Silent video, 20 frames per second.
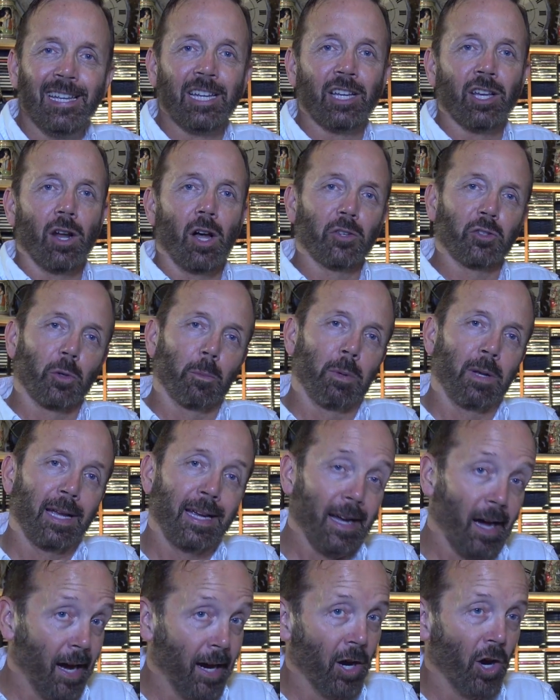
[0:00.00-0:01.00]
he can also play
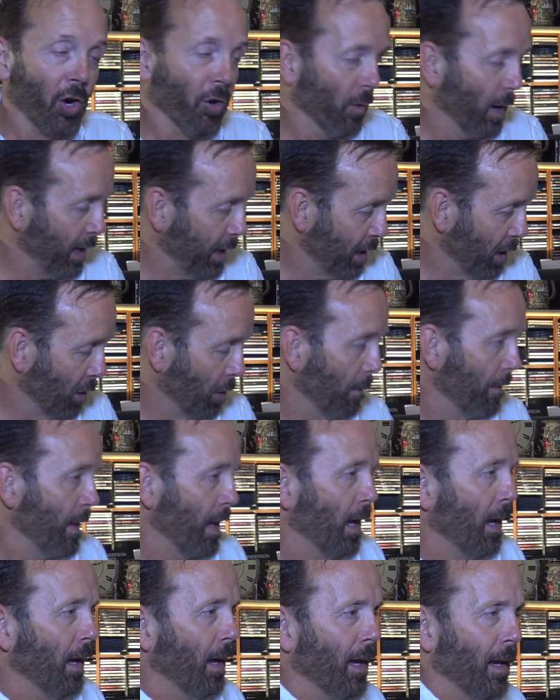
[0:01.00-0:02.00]
iHeartRadio.
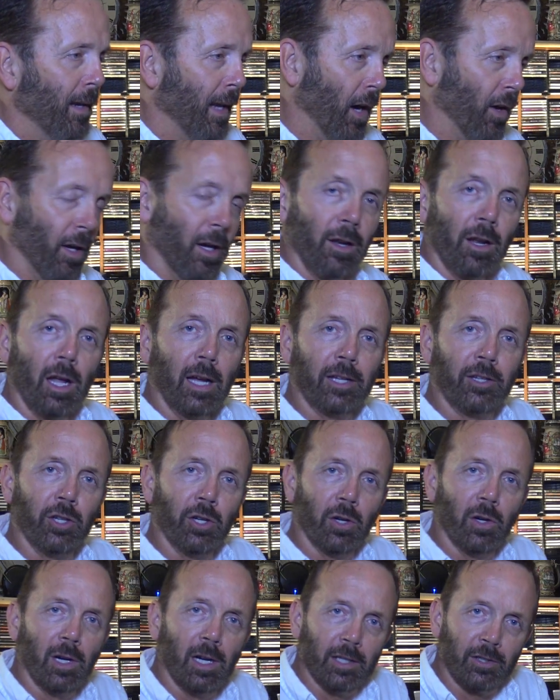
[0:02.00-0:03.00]
Now, and unlike
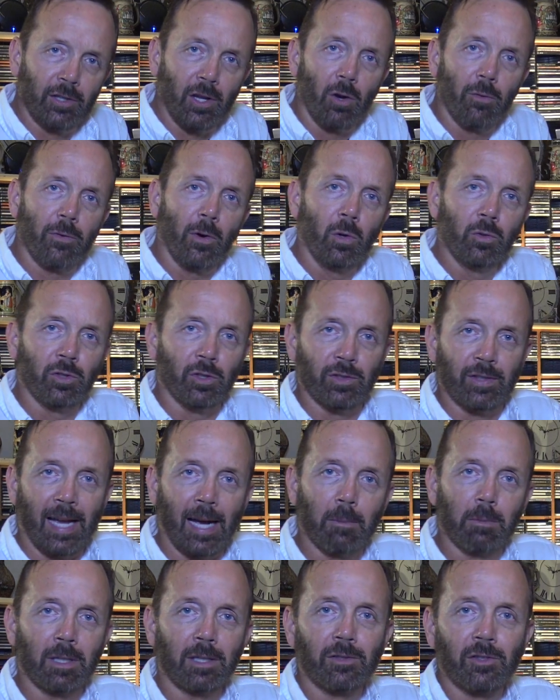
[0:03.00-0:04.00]
your uh, cell phones and
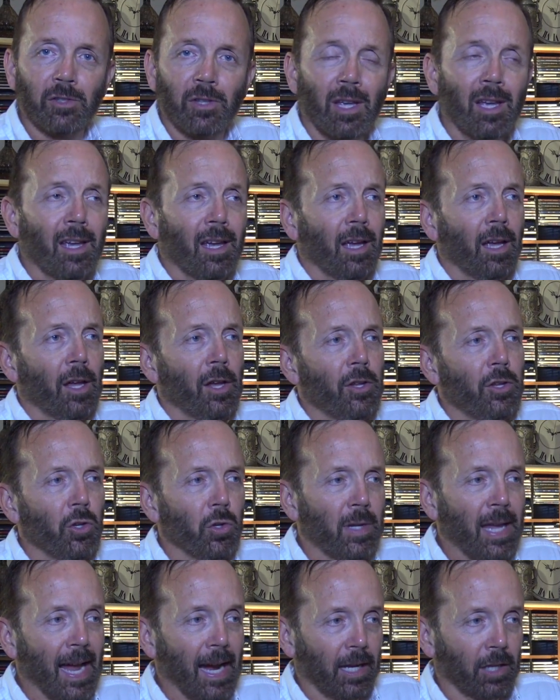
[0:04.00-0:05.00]
tablets, you
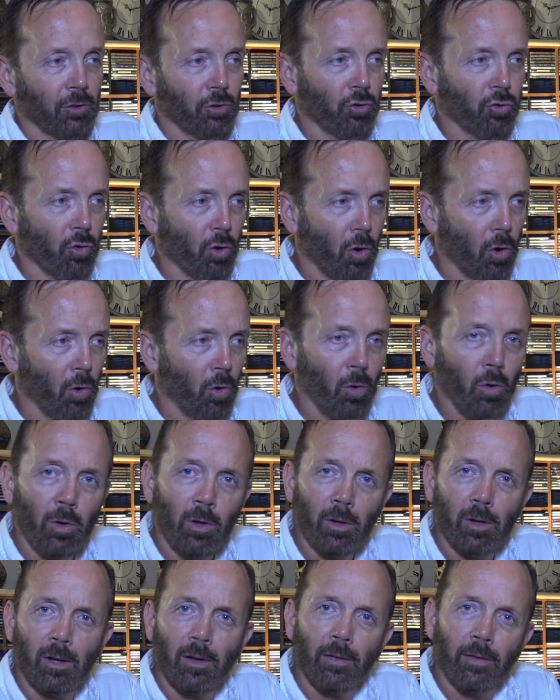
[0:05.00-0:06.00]
can't control
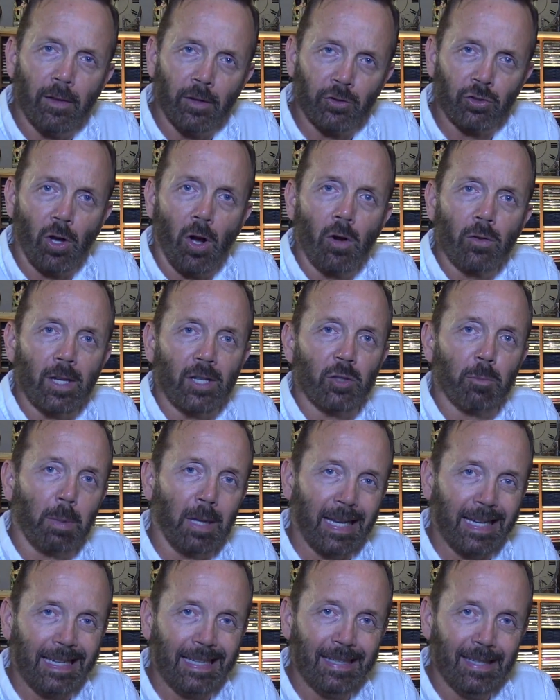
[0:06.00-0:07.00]
the song that's
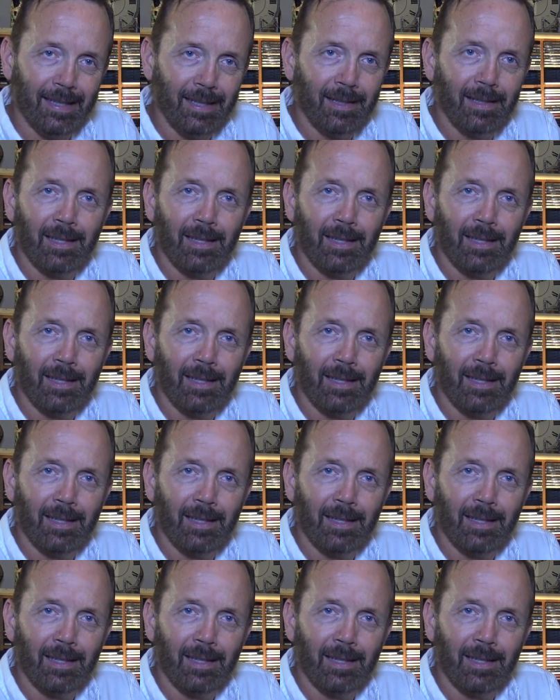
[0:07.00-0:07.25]
playing.